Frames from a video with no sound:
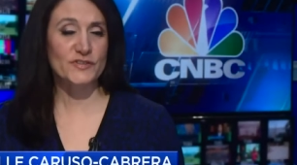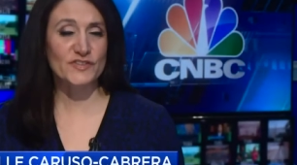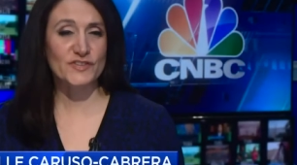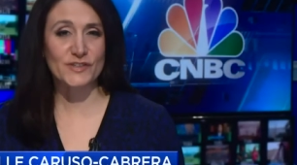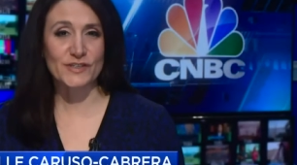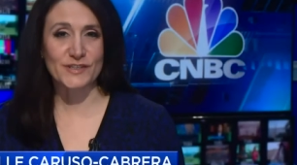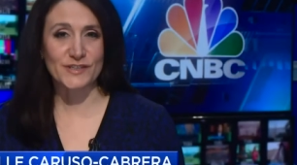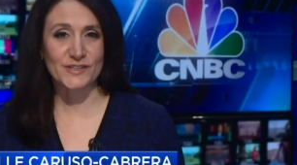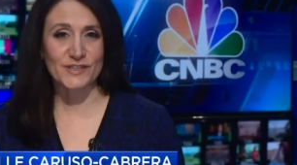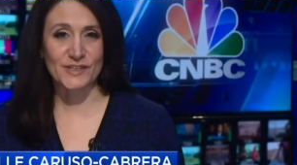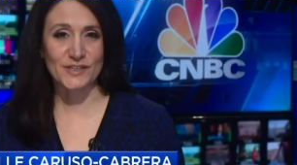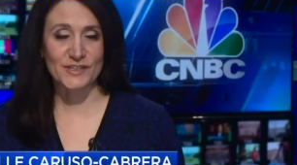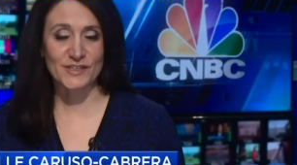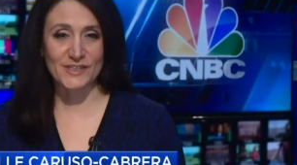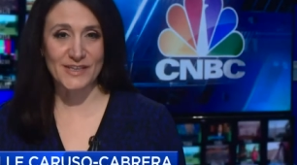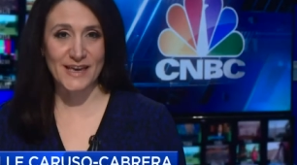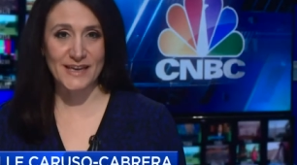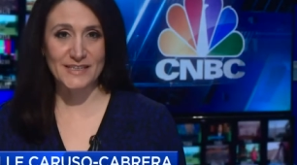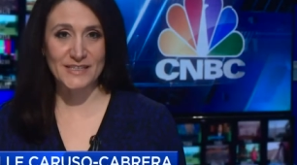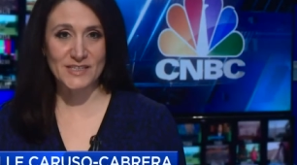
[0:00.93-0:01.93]
seeks
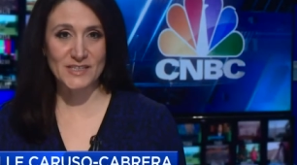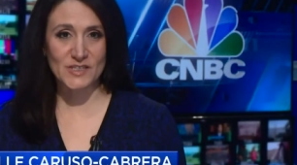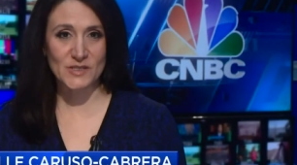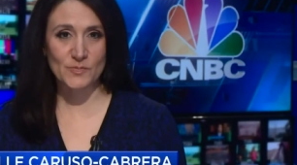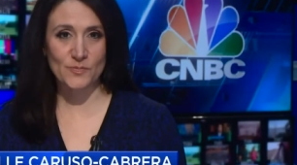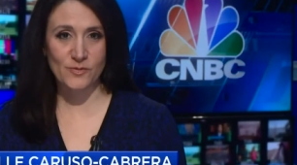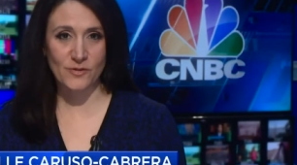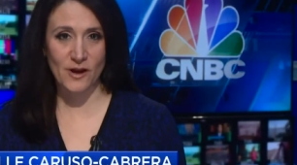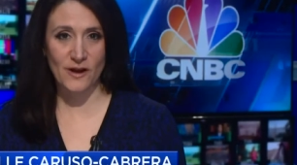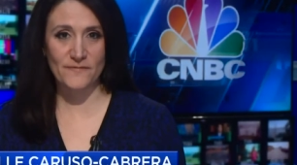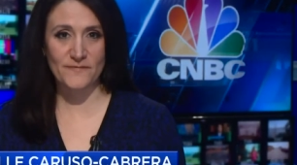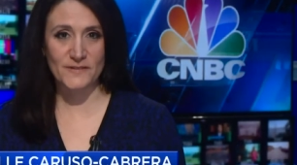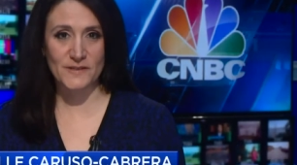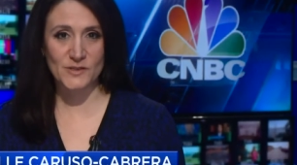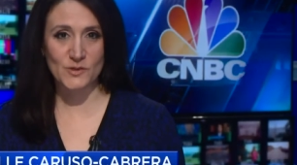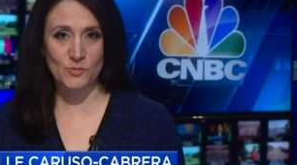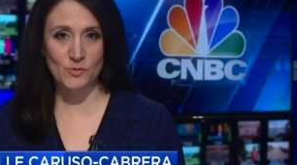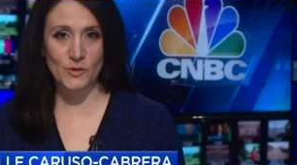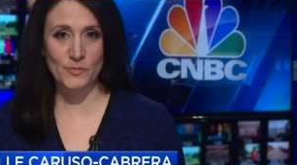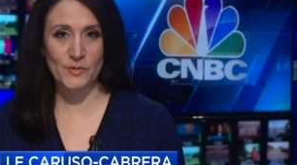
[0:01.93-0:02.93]
success,
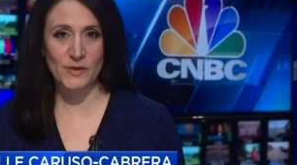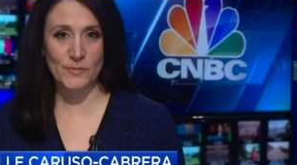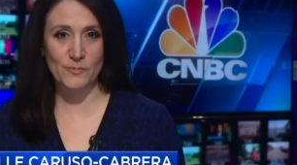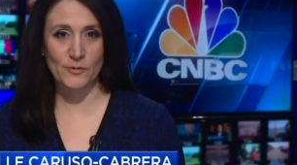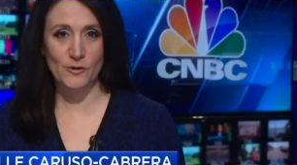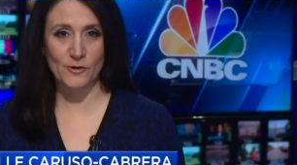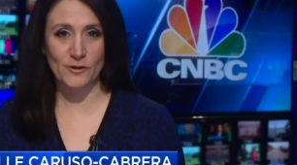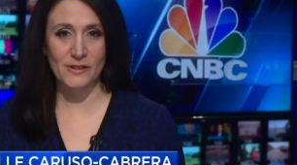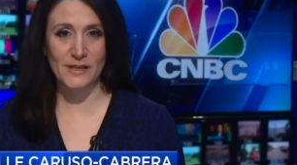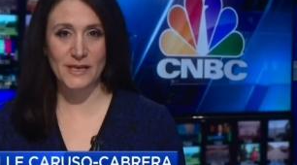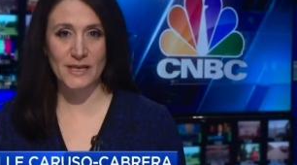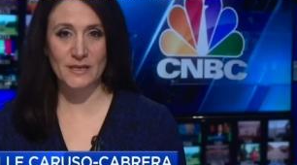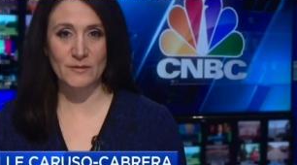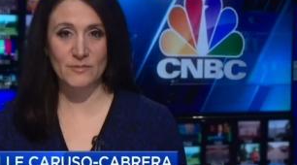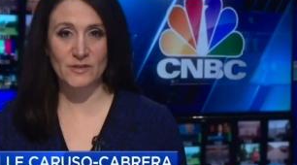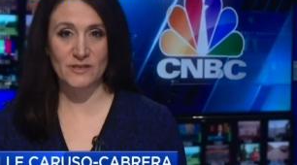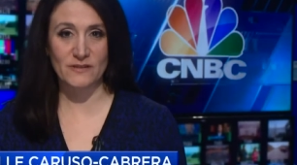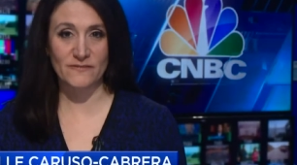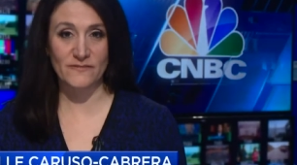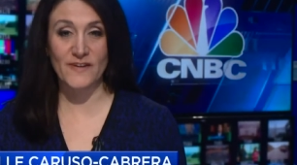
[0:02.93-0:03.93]
profits will be
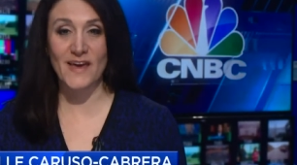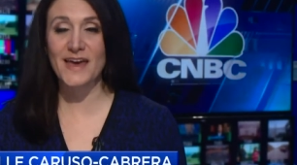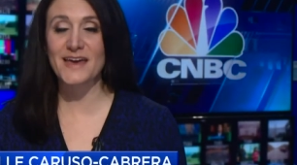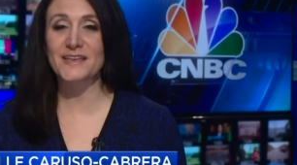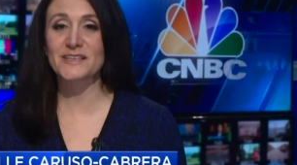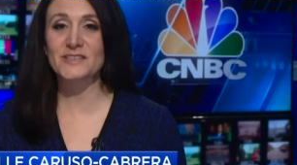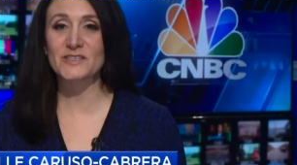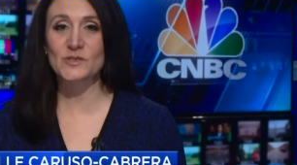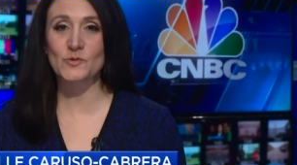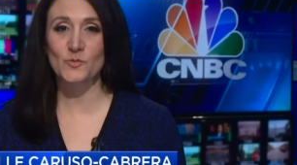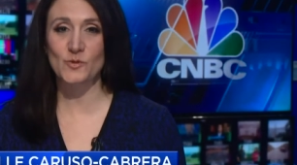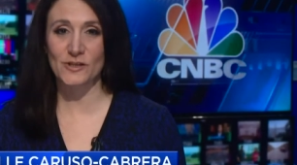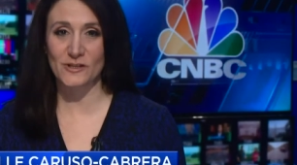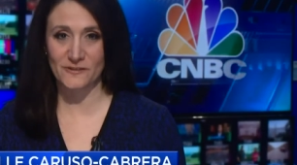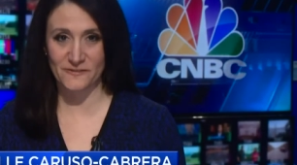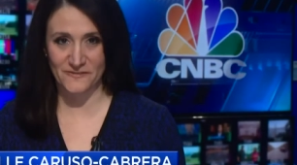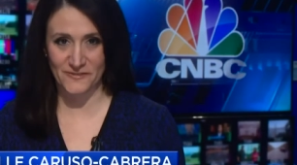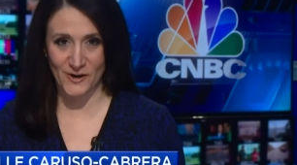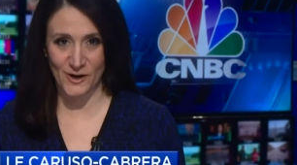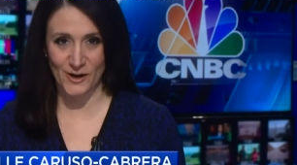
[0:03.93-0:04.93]
proclaimed, and fans
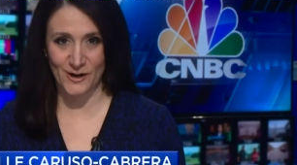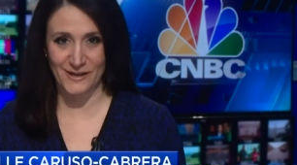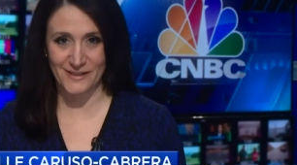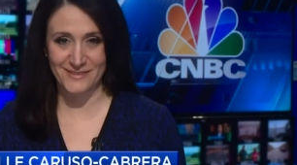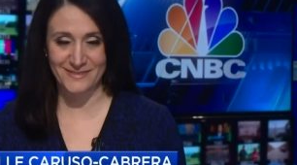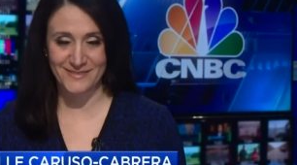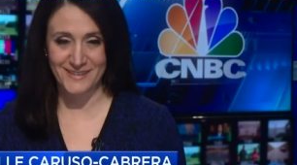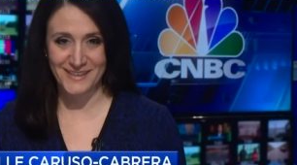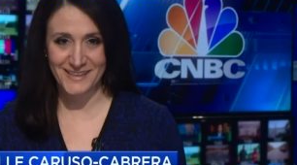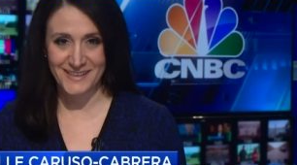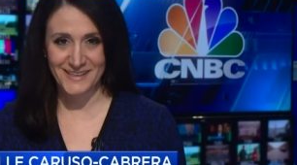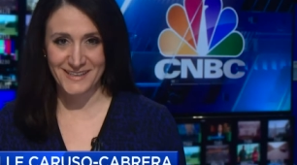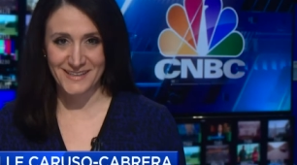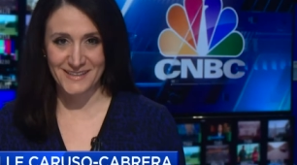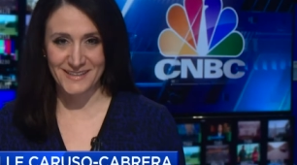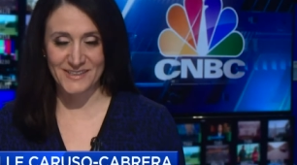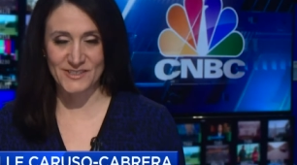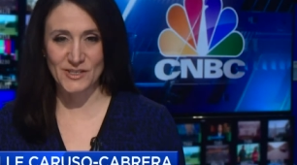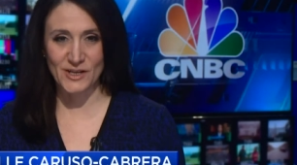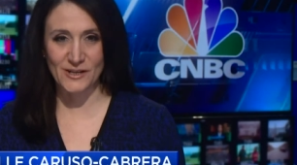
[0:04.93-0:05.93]
will fawn.
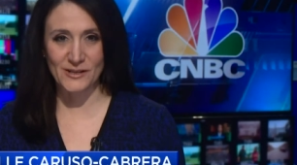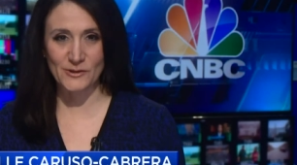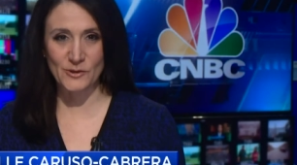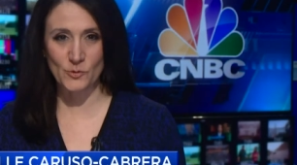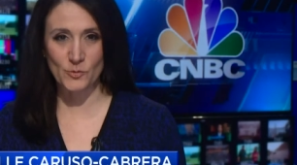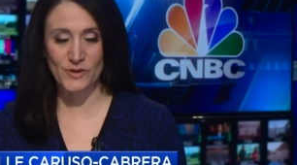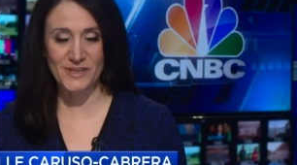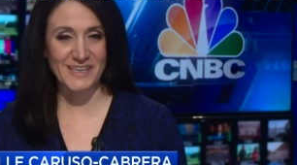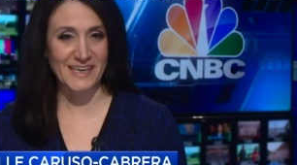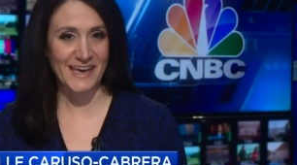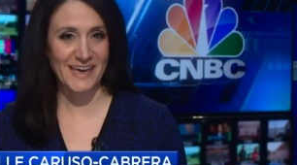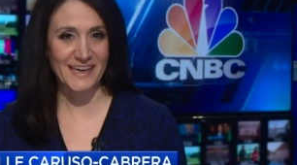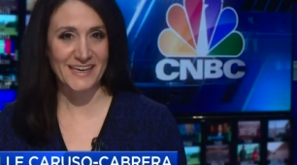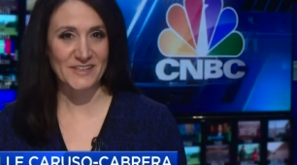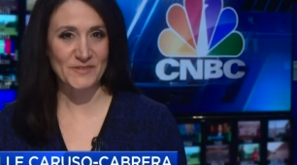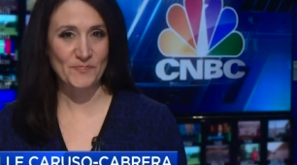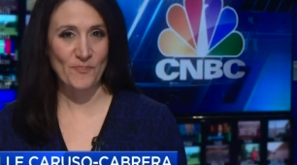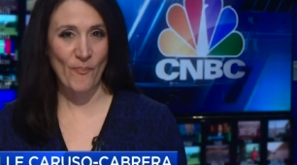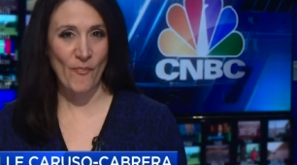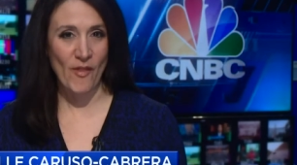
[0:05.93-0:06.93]
That's all in the week ahead.